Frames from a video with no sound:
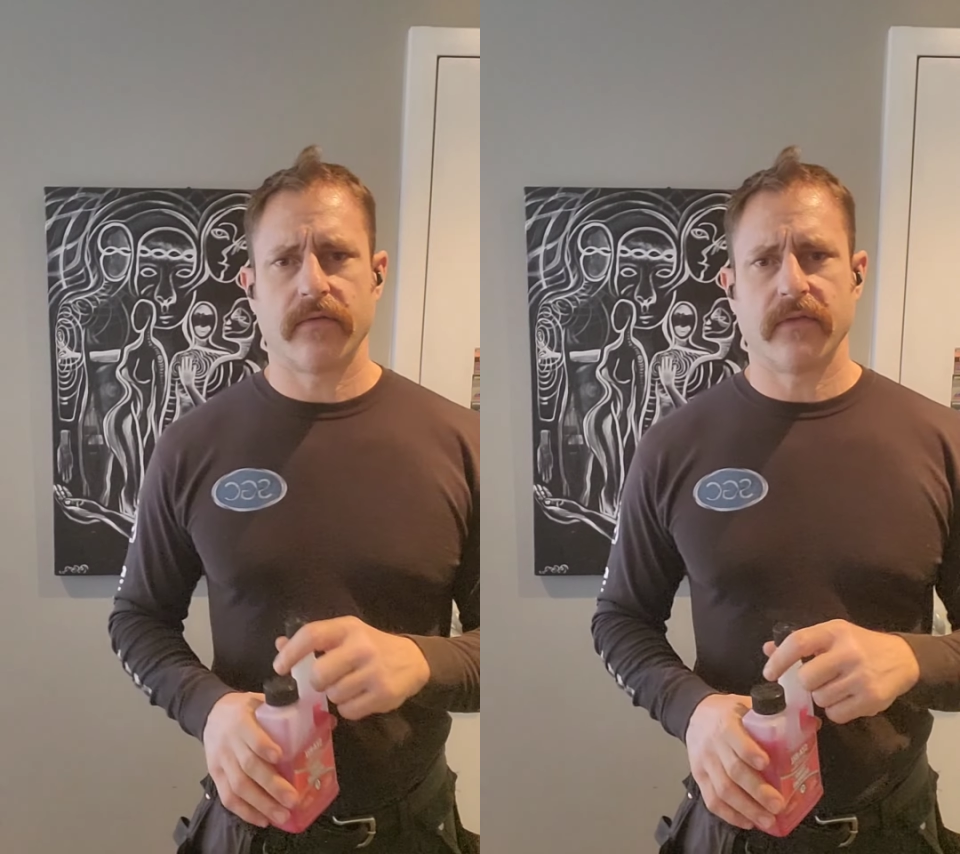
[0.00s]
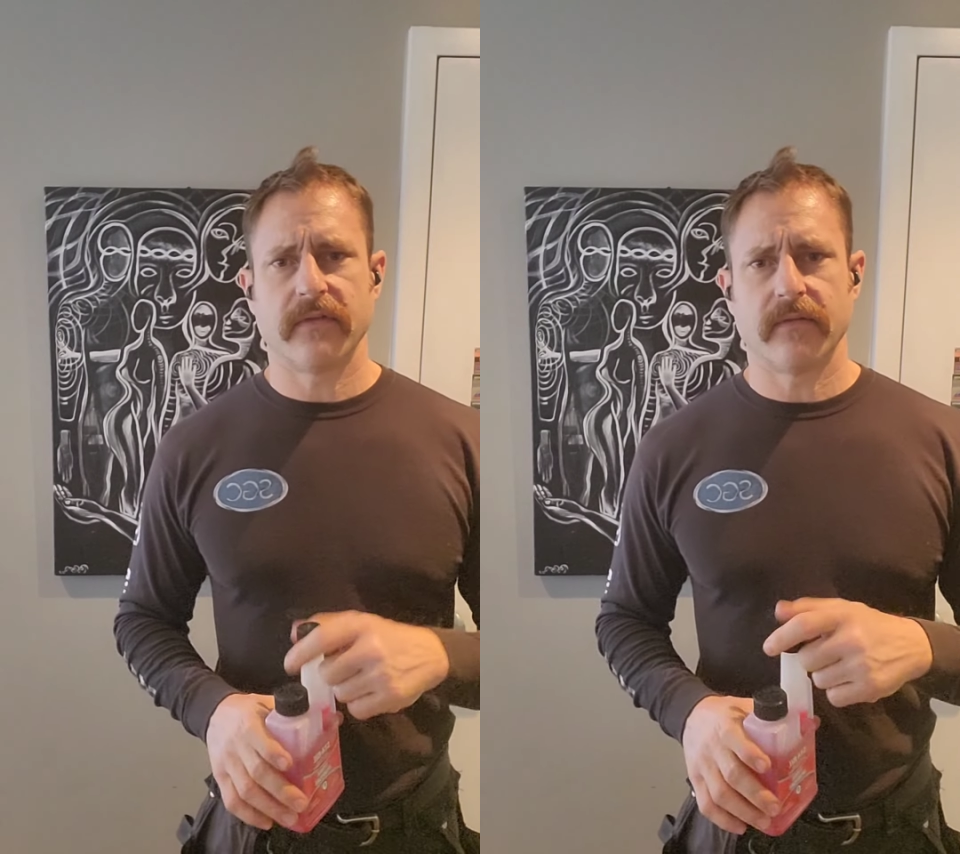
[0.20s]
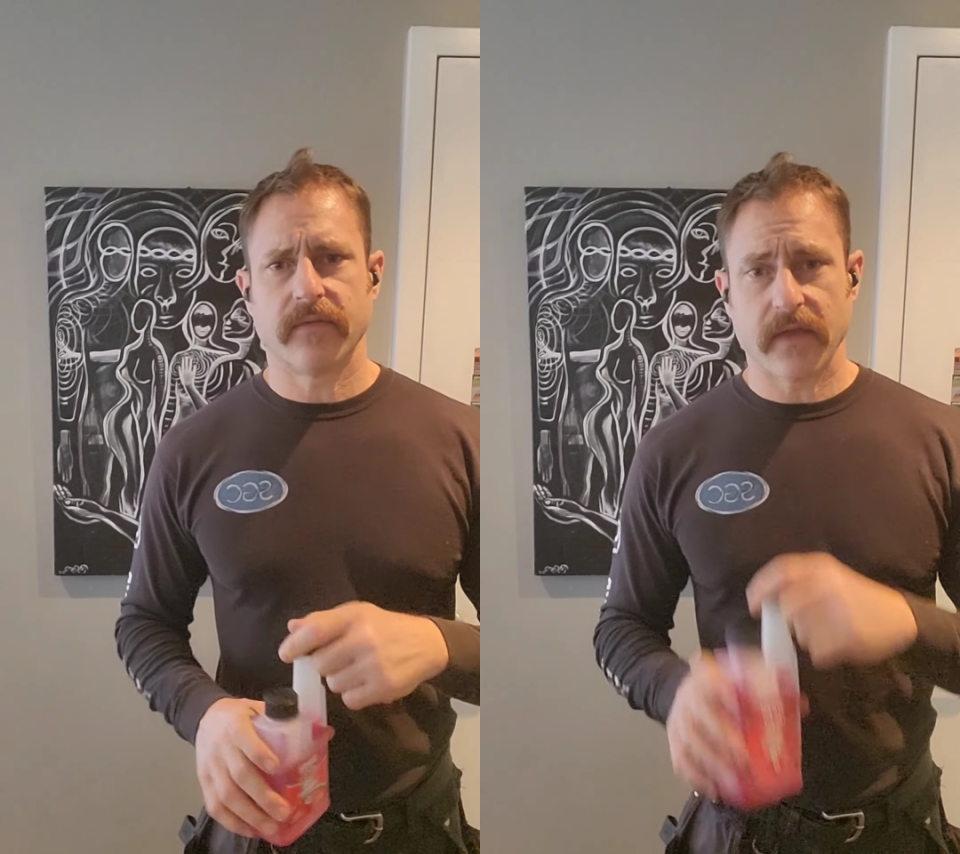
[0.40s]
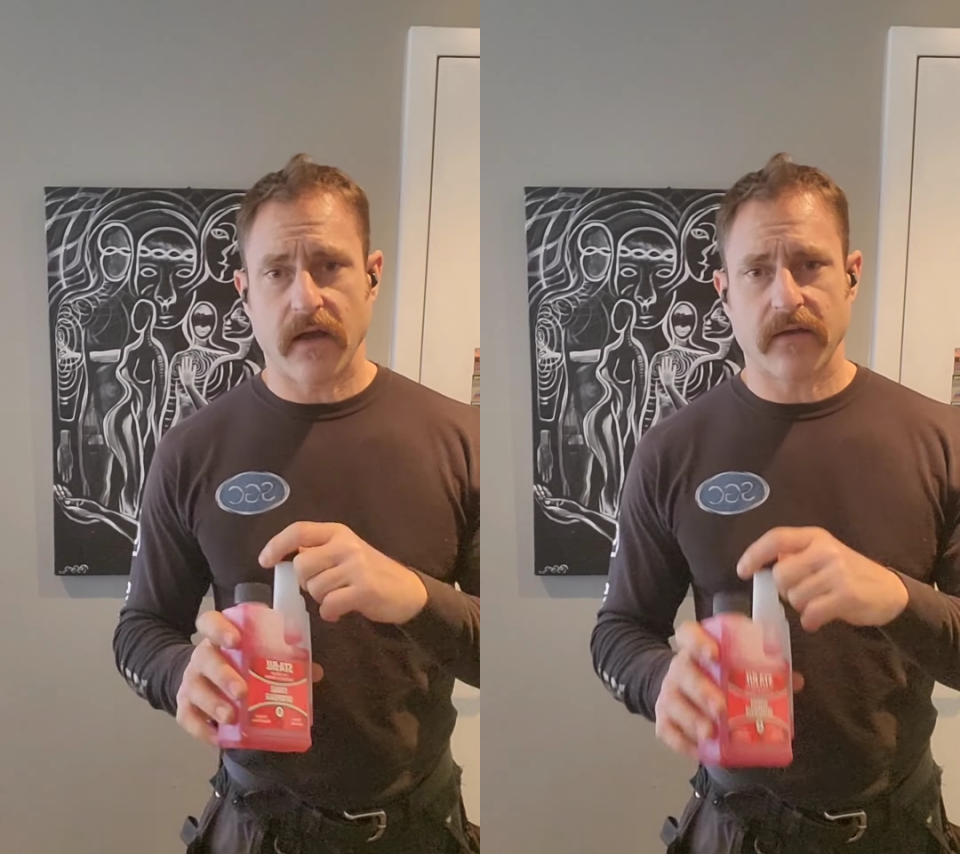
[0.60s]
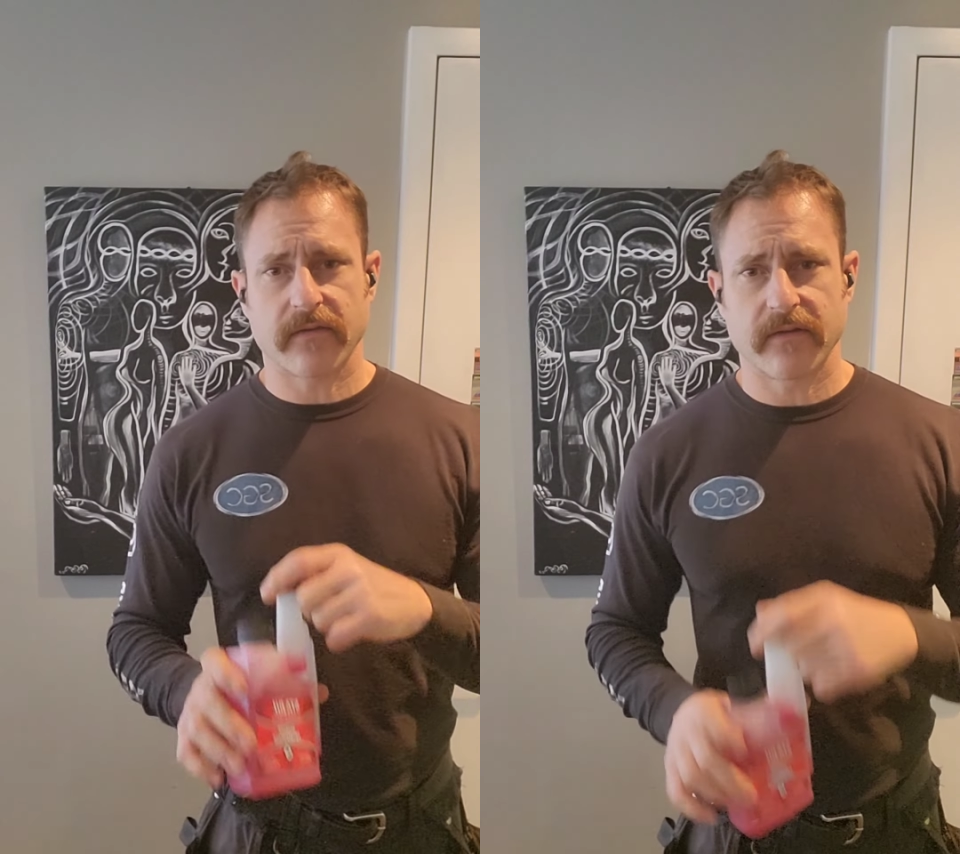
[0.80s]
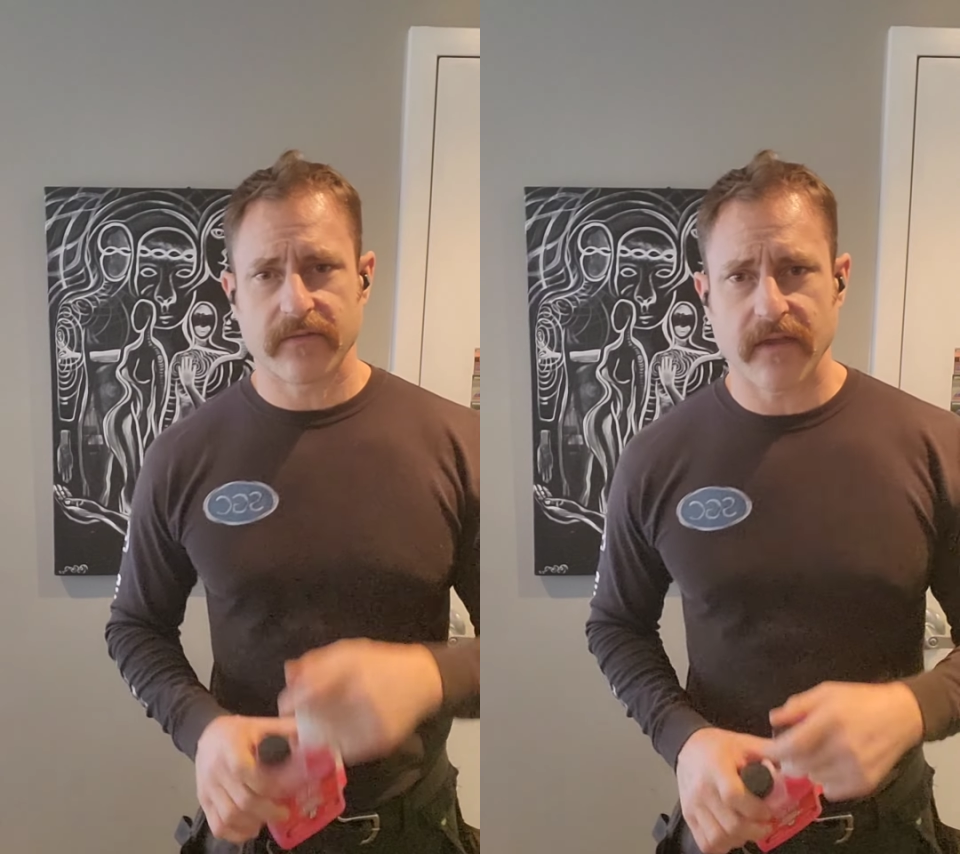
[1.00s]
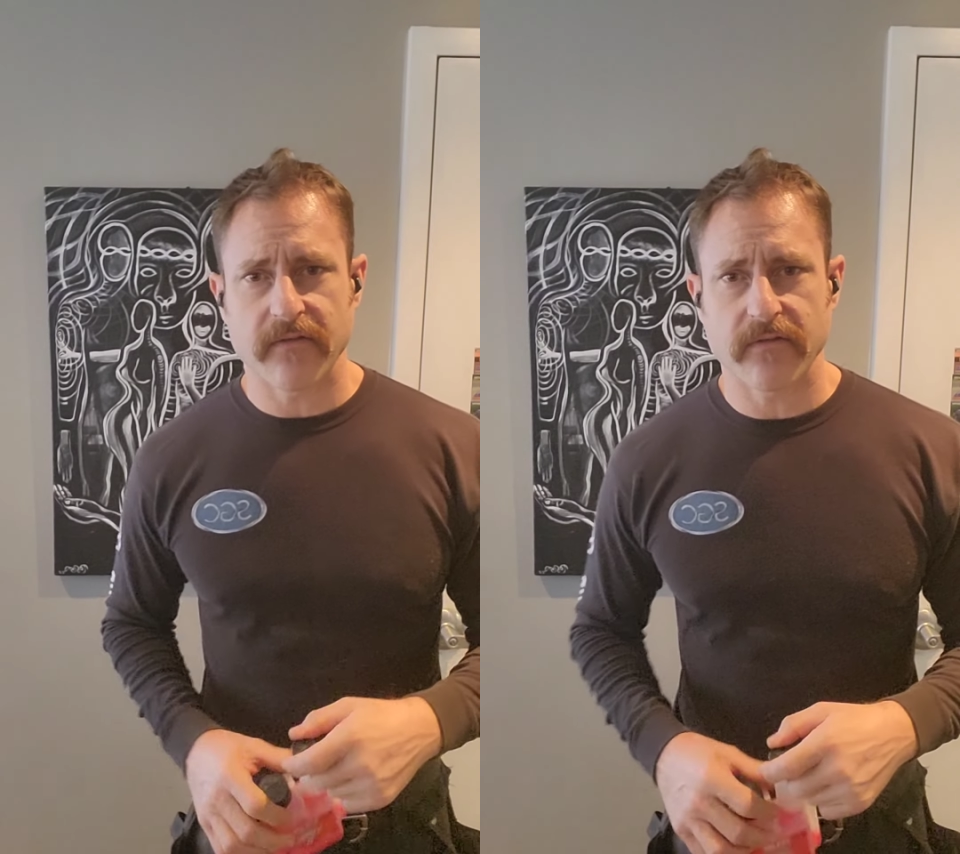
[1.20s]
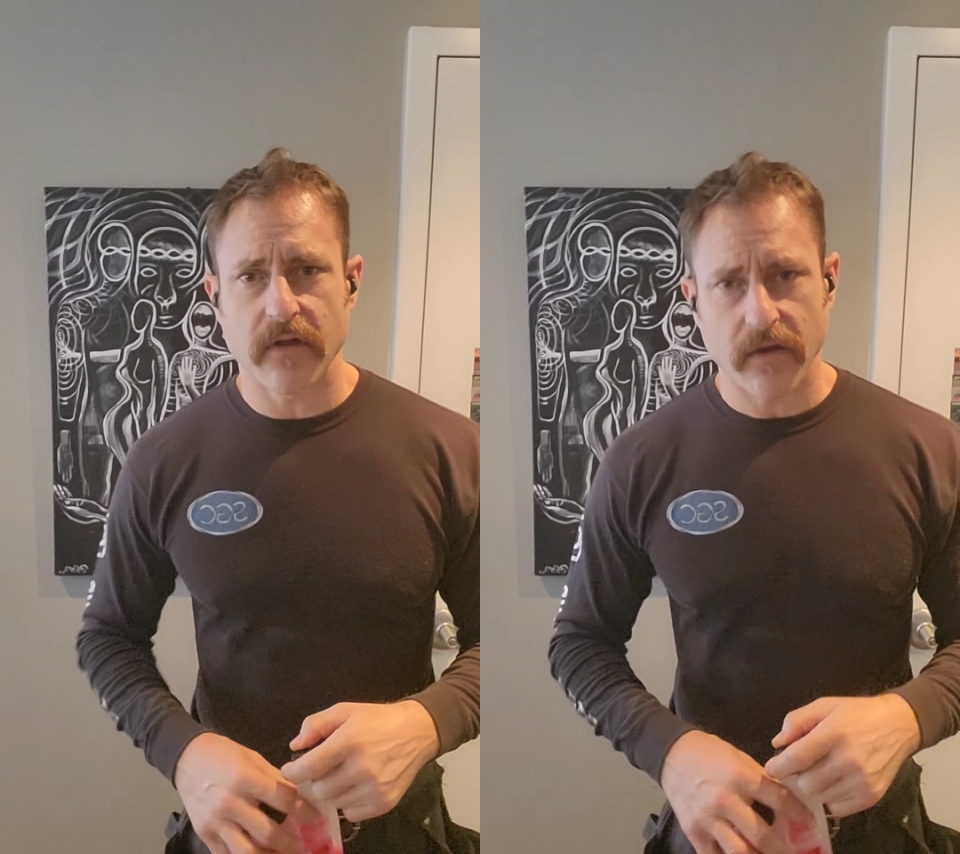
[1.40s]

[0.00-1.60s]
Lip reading: the oxidization